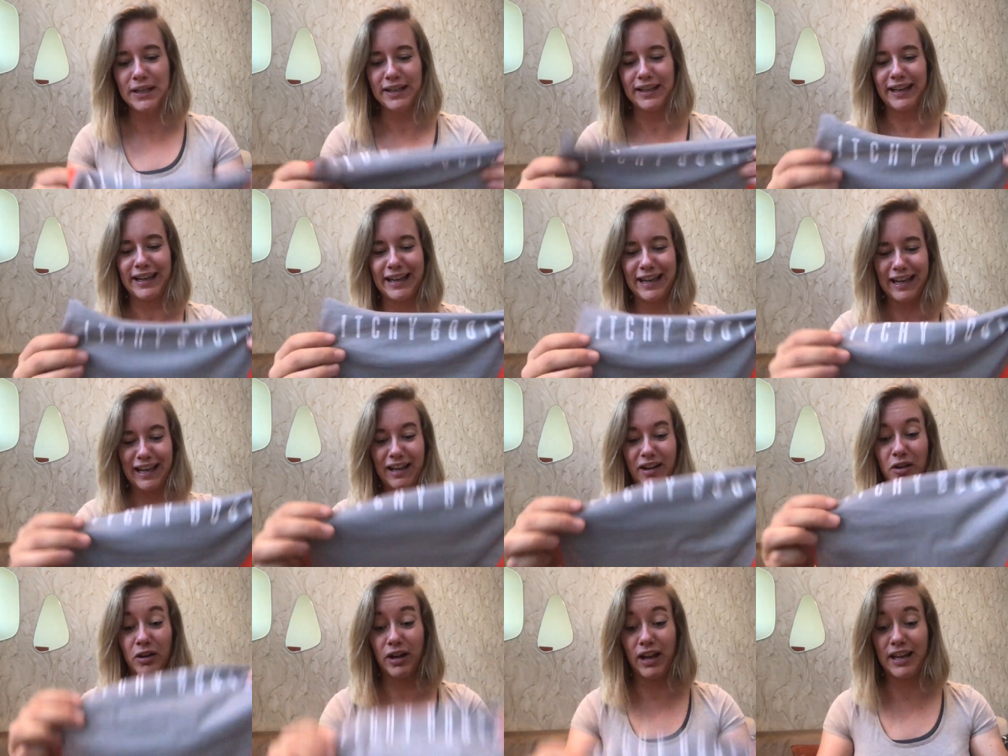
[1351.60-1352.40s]

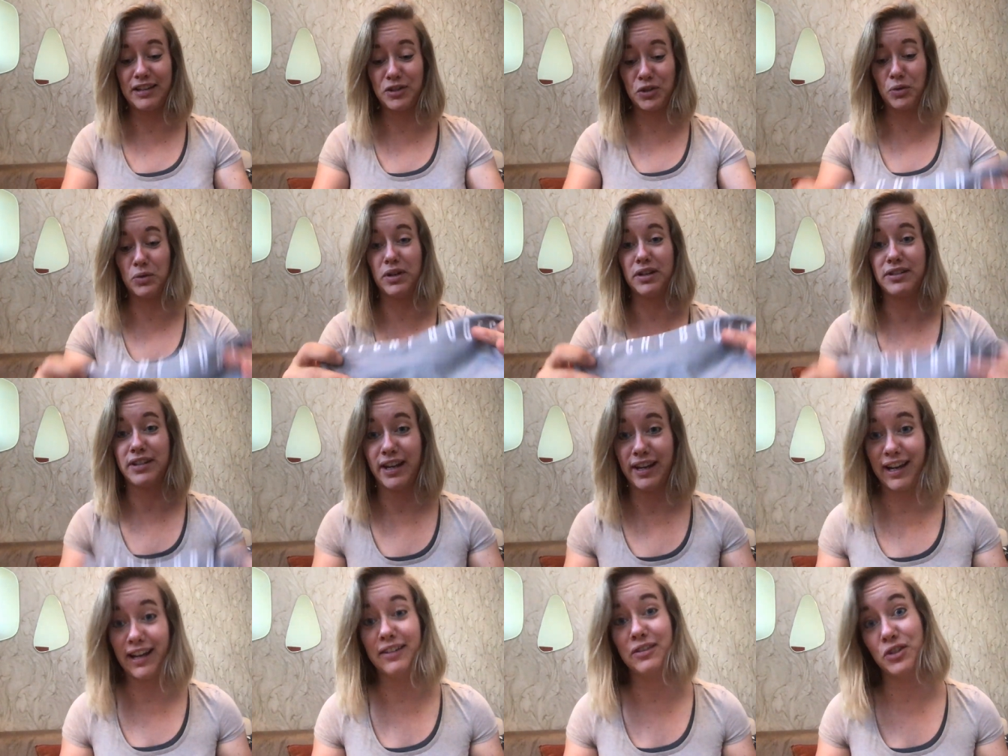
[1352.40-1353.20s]
as soon as I
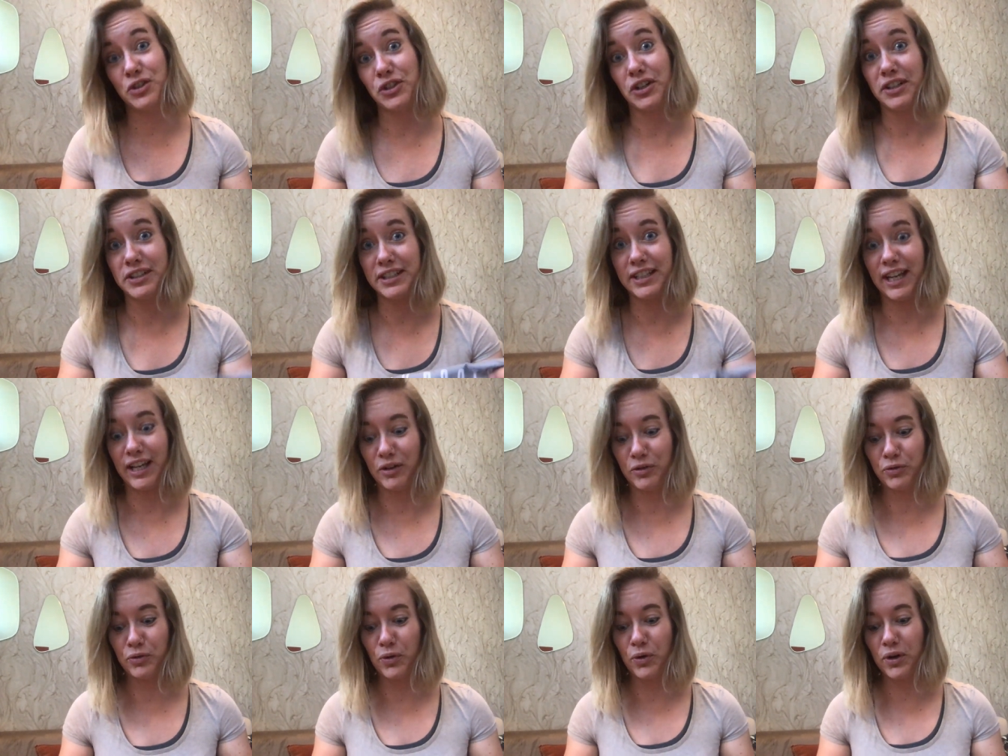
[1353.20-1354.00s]
can start again,
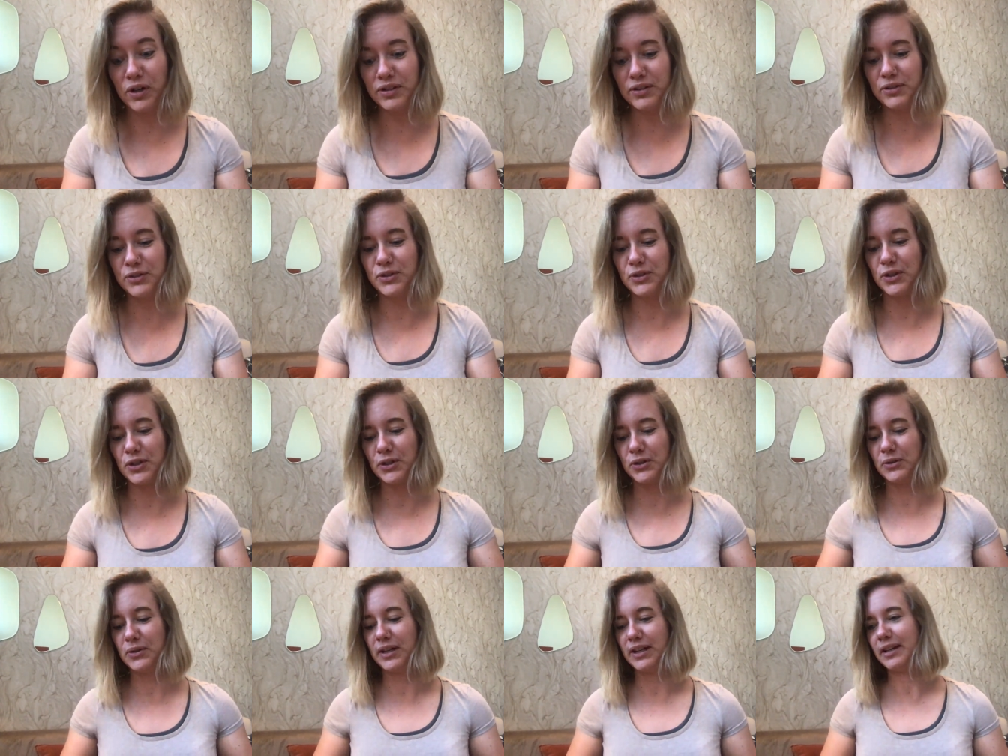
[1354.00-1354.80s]
of course.
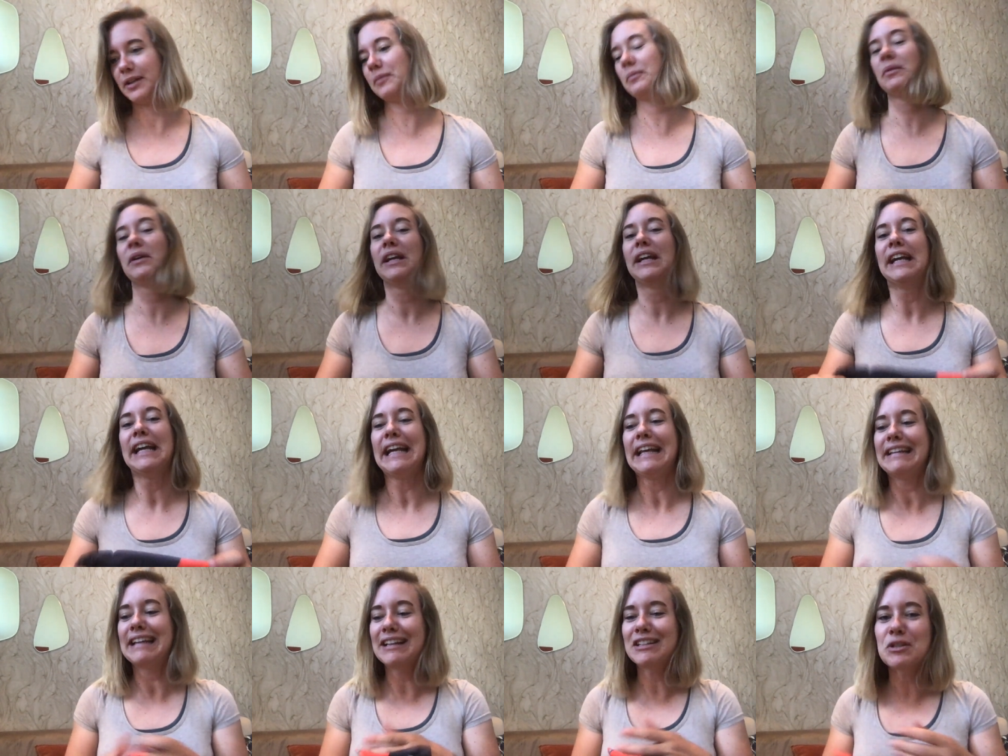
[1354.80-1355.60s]
So
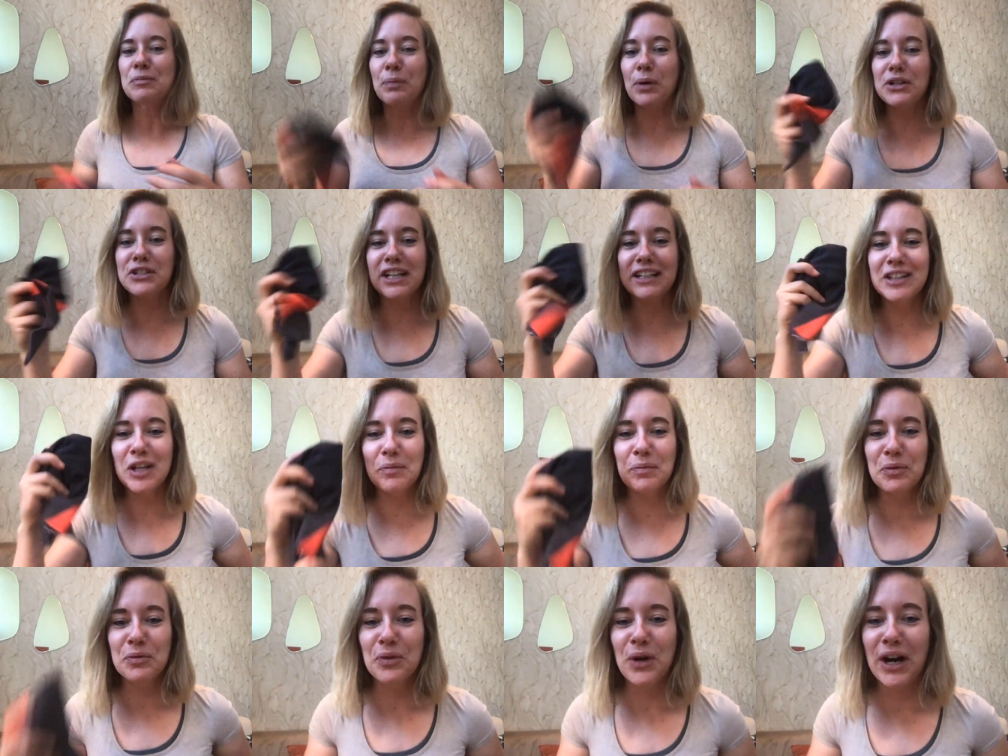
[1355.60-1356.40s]
that's project
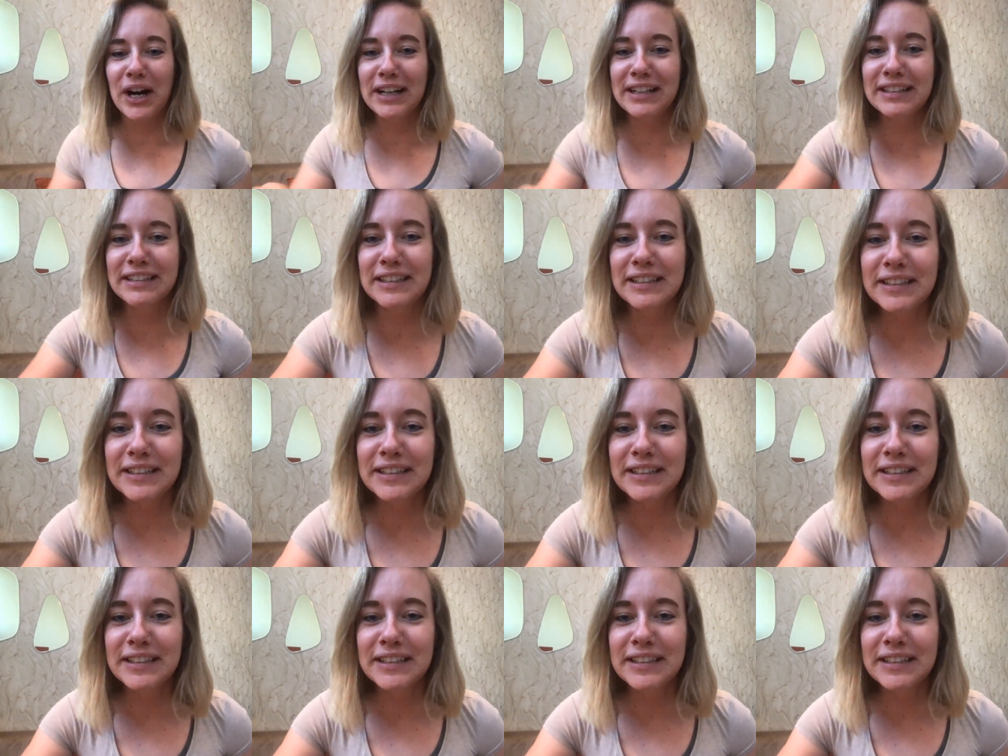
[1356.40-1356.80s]
number one.